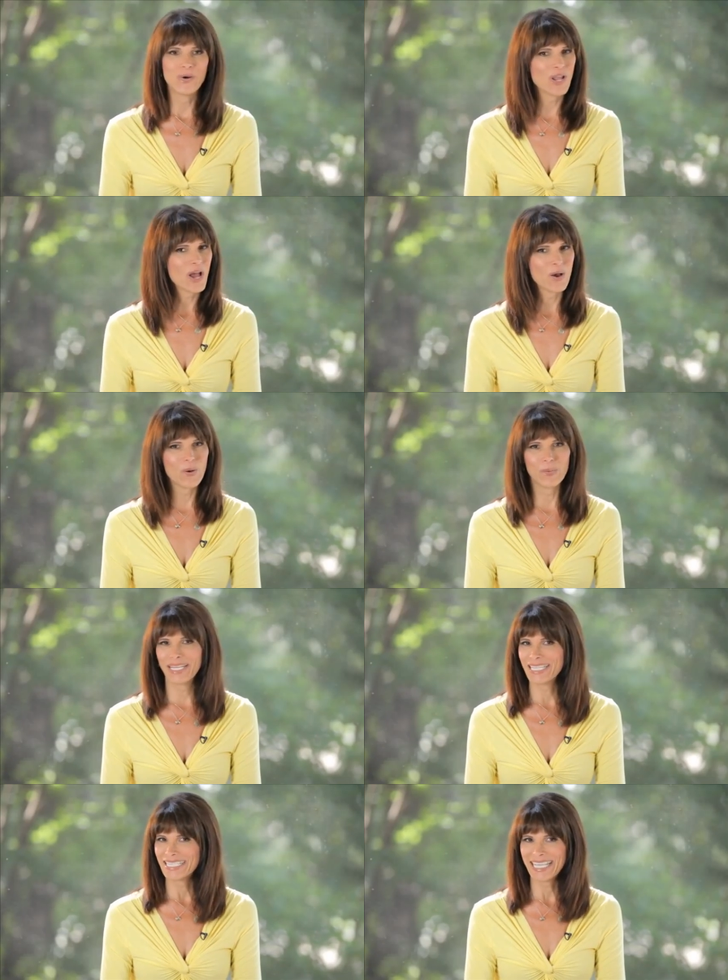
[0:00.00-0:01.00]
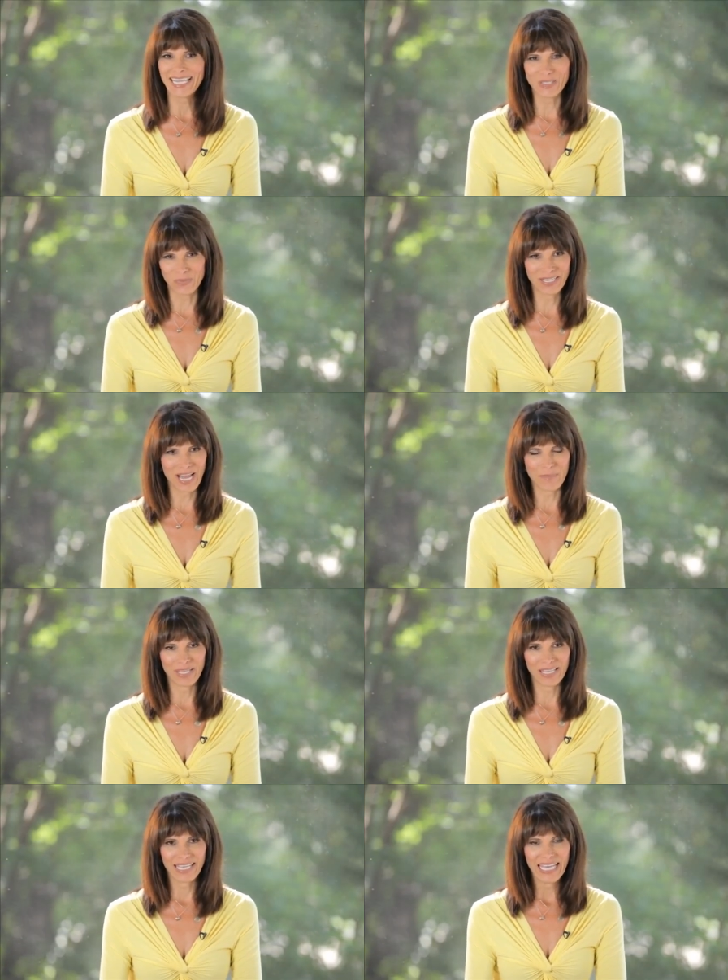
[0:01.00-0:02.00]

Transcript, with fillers: no, we didn't see this one coming.